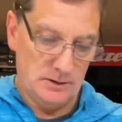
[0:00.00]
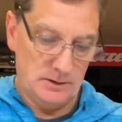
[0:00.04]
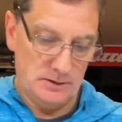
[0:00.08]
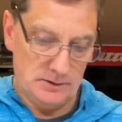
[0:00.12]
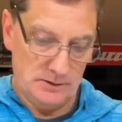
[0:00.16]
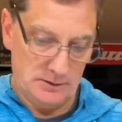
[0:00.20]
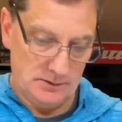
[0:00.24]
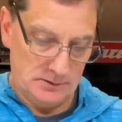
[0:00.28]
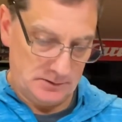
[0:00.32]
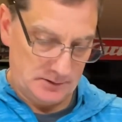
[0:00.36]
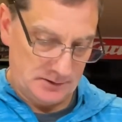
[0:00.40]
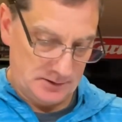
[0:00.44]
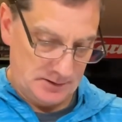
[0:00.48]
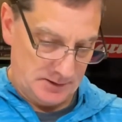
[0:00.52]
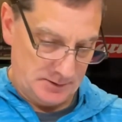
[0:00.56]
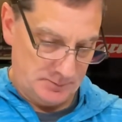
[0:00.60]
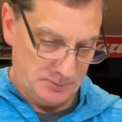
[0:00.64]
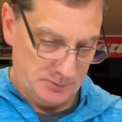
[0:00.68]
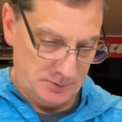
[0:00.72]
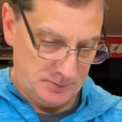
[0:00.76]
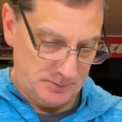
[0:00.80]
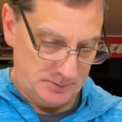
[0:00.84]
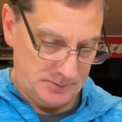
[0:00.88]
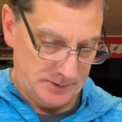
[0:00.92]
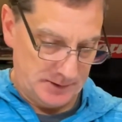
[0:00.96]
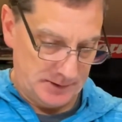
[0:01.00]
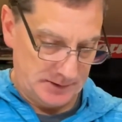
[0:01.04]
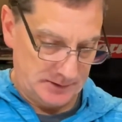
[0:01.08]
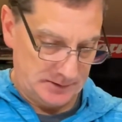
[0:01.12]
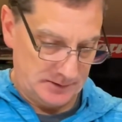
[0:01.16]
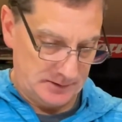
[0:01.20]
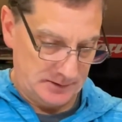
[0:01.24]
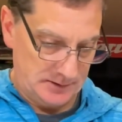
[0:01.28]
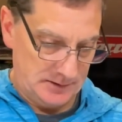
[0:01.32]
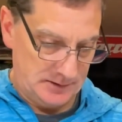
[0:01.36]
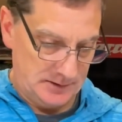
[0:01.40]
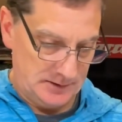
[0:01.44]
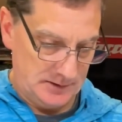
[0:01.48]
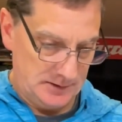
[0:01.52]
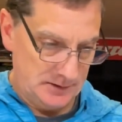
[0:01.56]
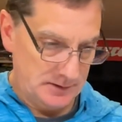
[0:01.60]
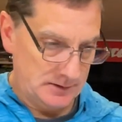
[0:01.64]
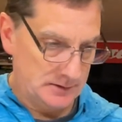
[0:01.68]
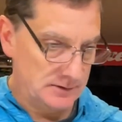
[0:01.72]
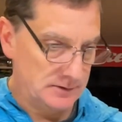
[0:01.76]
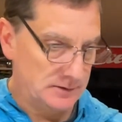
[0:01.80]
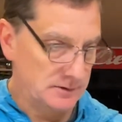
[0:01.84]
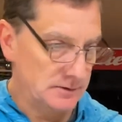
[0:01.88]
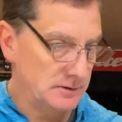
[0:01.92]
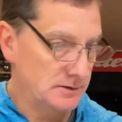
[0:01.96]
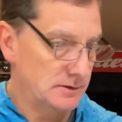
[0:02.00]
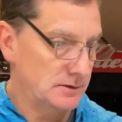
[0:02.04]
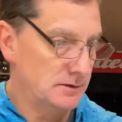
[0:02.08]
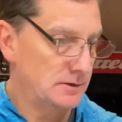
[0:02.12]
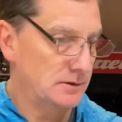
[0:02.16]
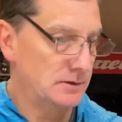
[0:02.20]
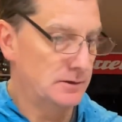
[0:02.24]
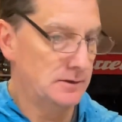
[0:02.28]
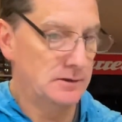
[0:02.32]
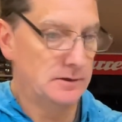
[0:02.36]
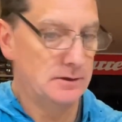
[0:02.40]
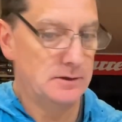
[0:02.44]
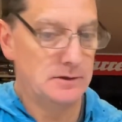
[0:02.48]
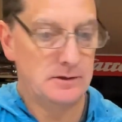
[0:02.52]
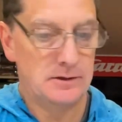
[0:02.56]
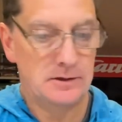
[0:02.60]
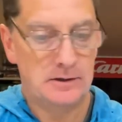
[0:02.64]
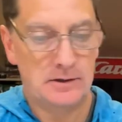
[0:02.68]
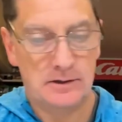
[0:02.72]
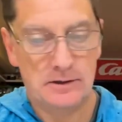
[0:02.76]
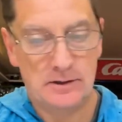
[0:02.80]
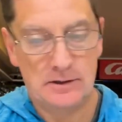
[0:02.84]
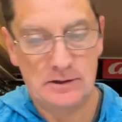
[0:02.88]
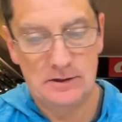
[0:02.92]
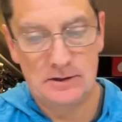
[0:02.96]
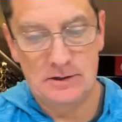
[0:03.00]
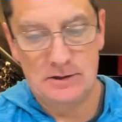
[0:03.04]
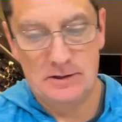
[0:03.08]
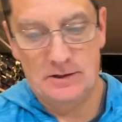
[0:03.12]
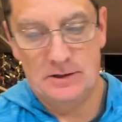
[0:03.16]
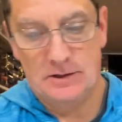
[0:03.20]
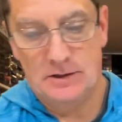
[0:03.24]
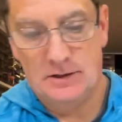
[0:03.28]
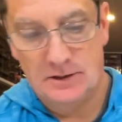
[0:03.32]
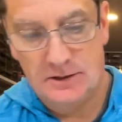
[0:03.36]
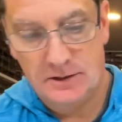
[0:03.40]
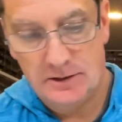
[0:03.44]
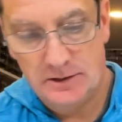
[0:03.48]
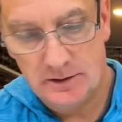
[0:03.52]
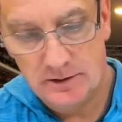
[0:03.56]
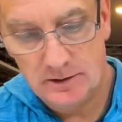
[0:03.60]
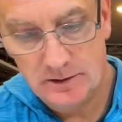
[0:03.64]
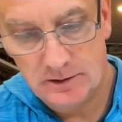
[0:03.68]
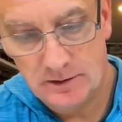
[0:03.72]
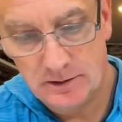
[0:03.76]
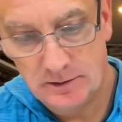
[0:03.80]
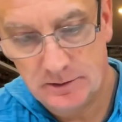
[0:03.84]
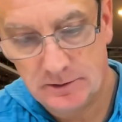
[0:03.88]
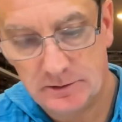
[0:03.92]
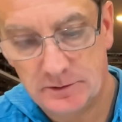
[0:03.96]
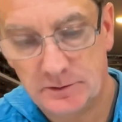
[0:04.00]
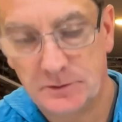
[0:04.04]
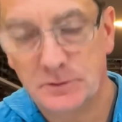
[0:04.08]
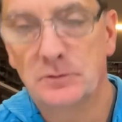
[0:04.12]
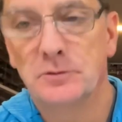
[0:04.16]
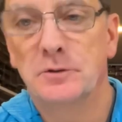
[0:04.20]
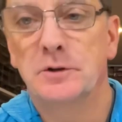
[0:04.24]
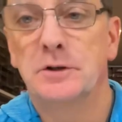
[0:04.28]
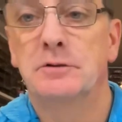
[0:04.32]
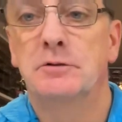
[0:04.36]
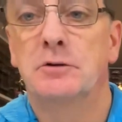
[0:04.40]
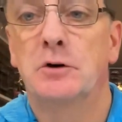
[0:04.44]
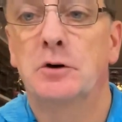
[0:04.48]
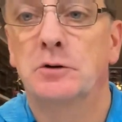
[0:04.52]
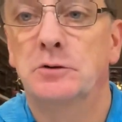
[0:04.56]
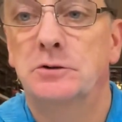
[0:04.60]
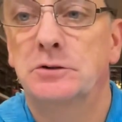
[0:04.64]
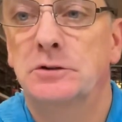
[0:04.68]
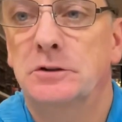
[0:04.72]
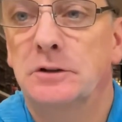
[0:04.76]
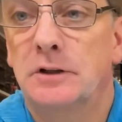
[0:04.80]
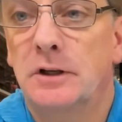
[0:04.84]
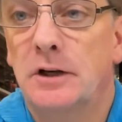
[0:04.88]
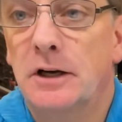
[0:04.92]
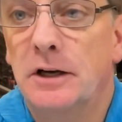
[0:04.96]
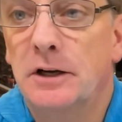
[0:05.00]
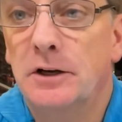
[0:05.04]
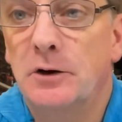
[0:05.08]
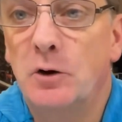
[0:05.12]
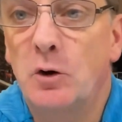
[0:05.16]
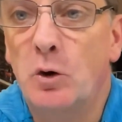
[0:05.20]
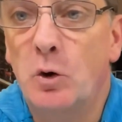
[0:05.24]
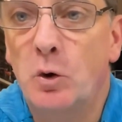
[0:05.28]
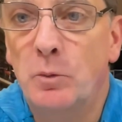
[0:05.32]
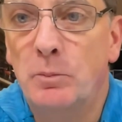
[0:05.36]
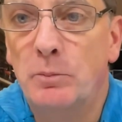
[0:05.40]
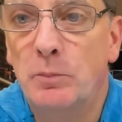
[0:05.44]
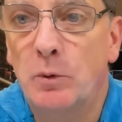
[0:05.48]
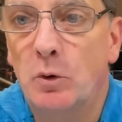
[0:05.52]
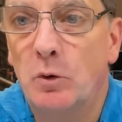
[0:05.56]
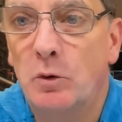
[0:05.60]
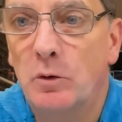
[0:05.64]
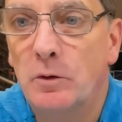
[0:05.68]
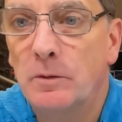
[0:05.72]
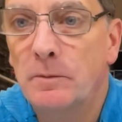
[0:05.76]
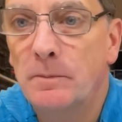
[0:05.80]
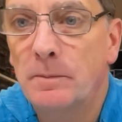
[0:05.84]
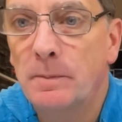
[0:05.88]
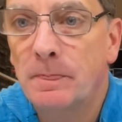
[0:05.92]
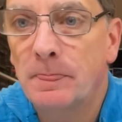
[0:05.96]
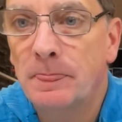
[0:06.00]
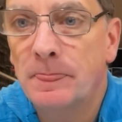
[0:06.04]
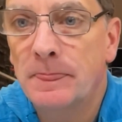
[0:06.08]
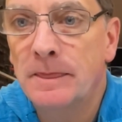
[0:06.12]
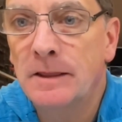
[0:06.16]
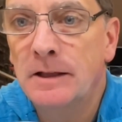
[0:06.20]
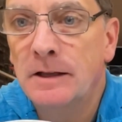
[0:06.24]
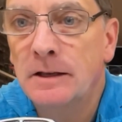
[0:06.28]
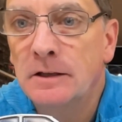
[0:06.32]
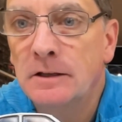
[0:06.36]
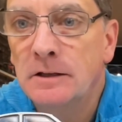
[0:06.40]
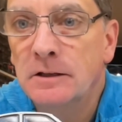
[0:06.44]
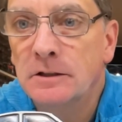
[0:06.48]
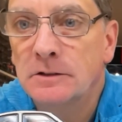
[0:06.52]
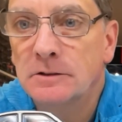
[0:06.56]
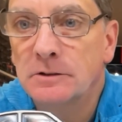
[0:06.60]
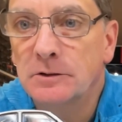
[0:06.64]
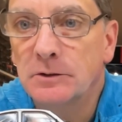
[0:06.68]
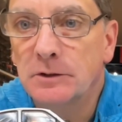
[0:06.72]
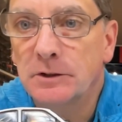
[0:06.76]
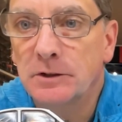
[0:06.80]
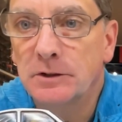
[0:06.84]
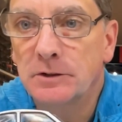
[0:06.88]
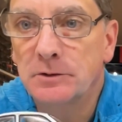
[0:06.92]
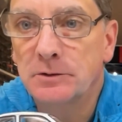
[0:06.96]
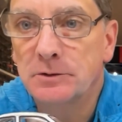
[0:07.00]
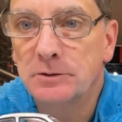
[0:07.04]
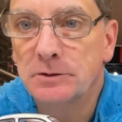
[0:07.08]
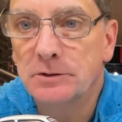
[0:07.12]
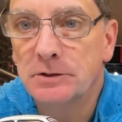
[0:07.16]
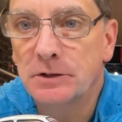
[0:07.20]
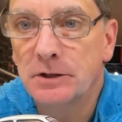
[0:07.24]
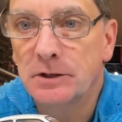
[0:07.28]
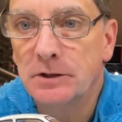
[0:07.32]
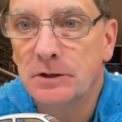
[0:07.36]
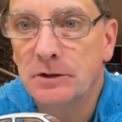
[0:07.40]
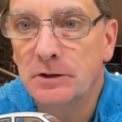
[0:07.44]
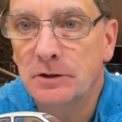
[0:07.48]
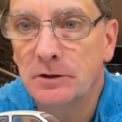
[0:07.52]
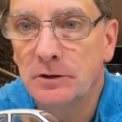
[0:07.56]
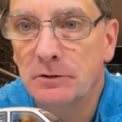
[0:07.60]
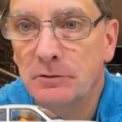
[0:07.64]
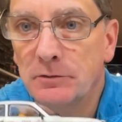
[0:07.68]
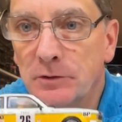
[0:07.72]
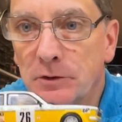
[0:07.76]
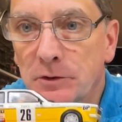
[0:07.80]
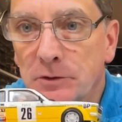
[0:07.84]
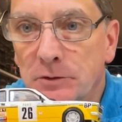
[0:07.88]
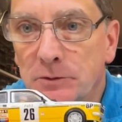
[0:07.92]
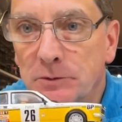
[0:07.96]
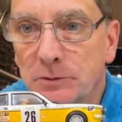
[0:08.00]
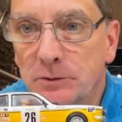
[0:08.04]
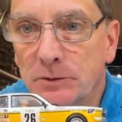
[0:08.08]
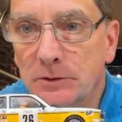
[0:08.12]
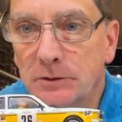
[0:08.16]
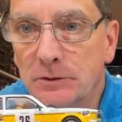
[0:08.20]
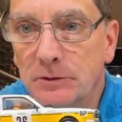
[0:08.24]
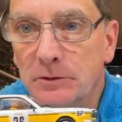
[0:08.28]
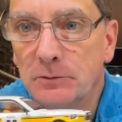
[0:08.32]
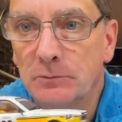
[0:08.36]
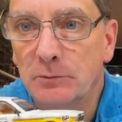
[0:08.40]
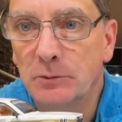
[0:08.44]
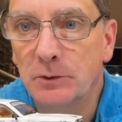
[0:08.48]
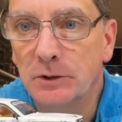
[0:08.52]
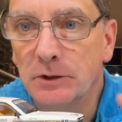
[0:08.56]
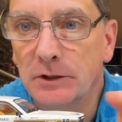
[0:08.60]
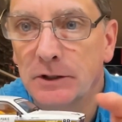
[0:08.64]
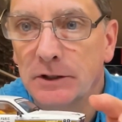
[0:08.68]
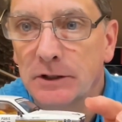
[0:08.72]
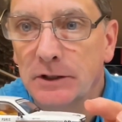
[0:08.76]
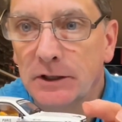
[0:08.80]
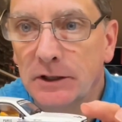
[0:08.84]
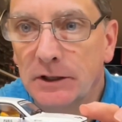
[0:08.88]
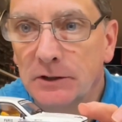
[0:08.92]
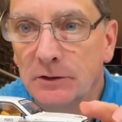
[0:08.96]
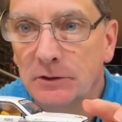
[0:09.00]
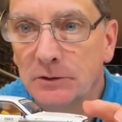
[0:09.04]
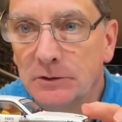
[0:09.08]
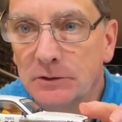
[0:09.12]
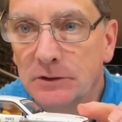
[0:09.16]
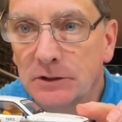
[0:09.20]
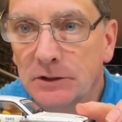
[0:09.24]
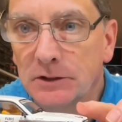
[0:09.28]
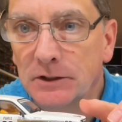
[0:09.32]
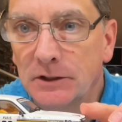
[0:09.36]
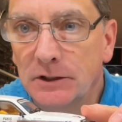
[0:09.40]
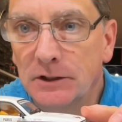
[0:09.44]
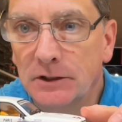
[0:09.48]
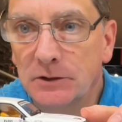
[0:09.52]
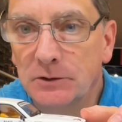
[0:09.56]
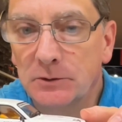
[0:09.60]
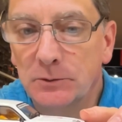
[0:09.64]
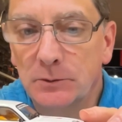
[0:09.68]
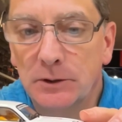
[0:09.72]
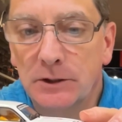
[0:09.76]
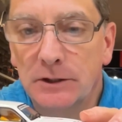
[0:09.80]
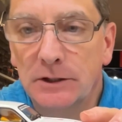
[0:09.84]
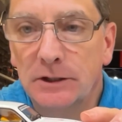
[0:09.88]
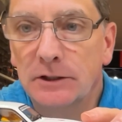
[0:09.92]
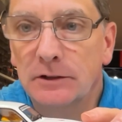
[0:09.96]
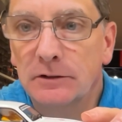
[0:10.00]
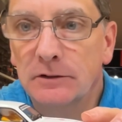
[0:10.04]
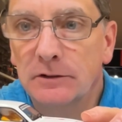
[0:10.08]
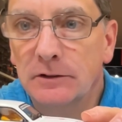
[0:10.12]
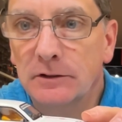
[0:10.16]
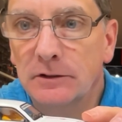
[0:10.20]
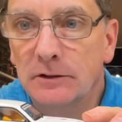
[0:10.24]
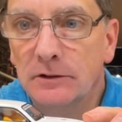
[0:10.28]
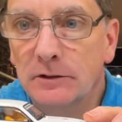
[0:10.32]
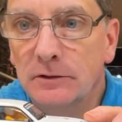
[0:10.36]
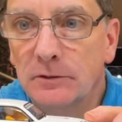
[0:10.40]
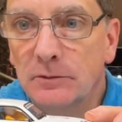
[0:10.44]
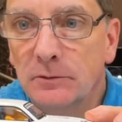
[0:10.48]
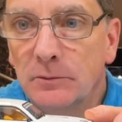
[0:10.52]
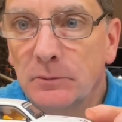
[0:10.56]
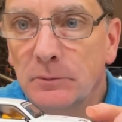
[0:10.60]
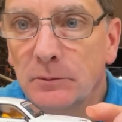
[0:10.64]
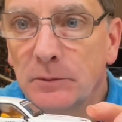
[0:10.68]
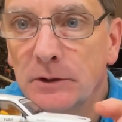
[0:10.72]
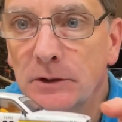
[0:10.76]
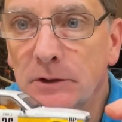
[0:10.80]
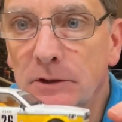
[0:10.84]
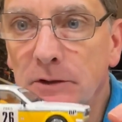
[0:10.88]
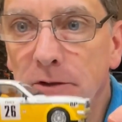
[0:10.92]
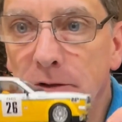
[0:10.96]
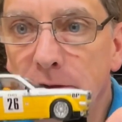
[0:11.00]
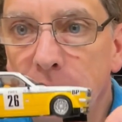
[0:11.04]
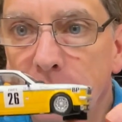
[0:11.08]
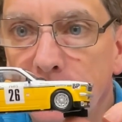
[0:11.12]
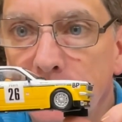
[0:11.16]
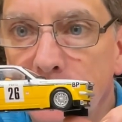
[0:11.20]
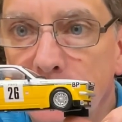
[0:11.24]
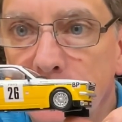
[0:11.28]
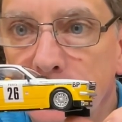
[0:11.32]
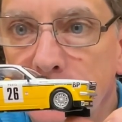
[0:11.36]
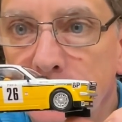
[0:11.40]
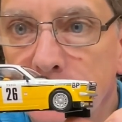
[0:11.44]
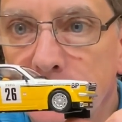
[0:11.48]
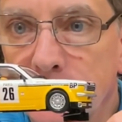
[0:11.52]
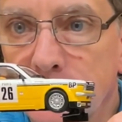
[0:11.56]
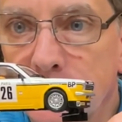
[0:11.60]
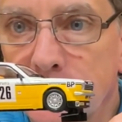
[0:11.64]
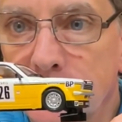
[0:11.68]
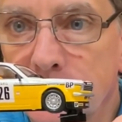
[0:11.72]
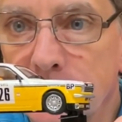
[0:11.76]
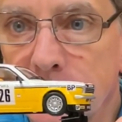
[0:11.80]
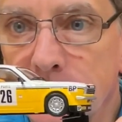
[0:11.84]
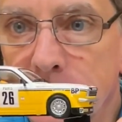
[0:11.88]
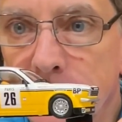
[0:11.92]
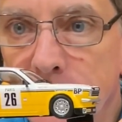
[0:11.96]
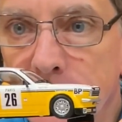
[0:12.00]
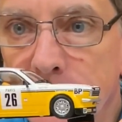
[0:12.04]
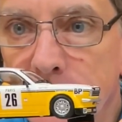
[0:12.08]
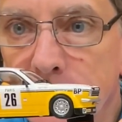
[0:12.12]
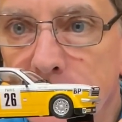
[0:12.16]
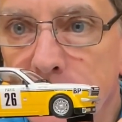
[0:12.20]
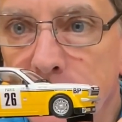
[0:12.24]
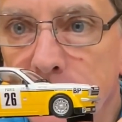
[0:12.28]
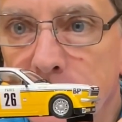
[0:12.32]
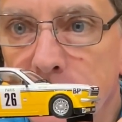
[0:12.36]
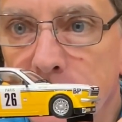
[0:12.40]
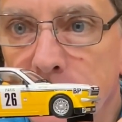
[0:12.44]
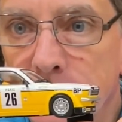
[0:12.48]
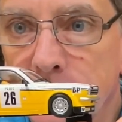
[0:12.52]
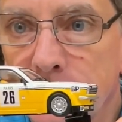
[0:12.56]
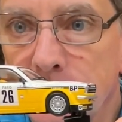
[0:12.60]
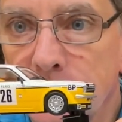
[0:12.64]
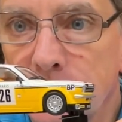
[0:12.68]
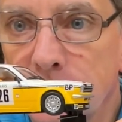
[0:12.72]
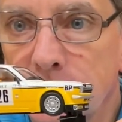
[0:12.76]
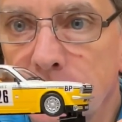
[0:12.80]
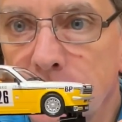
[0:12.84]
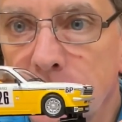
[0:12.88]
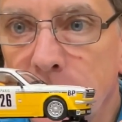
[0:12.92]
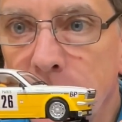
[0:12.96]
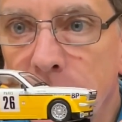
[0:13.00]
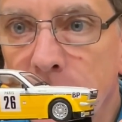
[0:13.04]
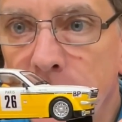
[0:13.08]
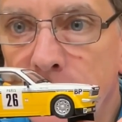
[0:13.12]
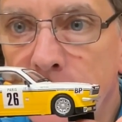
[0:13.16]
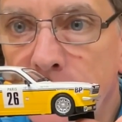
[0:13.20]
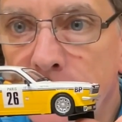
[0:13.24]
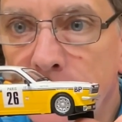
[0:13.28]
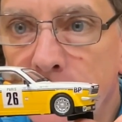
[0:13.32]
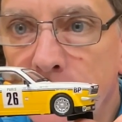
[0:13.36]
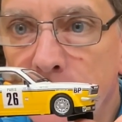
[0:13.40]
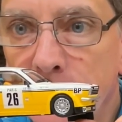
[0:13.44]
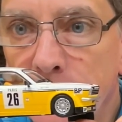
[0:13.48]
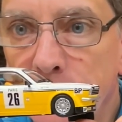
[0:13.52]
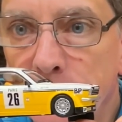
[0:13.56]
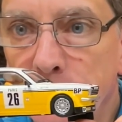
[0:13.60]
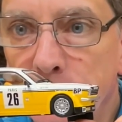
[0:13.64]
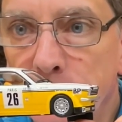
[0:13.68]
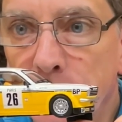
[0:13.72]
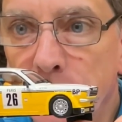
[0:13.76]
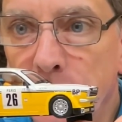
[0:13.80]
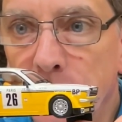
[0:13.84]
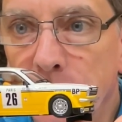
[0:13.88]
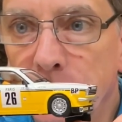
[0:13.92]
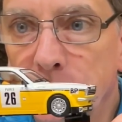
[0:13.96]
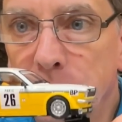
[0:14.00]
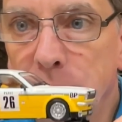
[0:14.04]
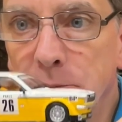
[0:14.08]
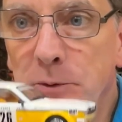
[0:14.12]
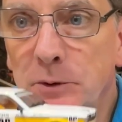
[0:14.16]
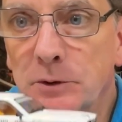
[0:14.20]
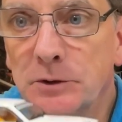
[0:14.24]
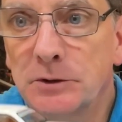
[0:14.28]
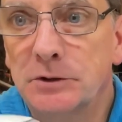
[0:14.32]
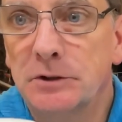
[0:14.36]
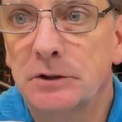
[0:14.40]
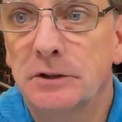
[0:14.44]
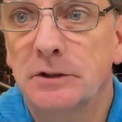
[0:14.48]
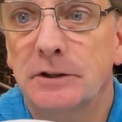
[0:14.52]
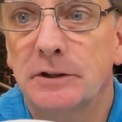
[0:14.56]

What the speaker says: This guy put back together. It's the Revo slot Opal. So here's the first one. Boy, that guy looks like it hangs way down, doesn't it? But it's just because it's not, the spring's pushing it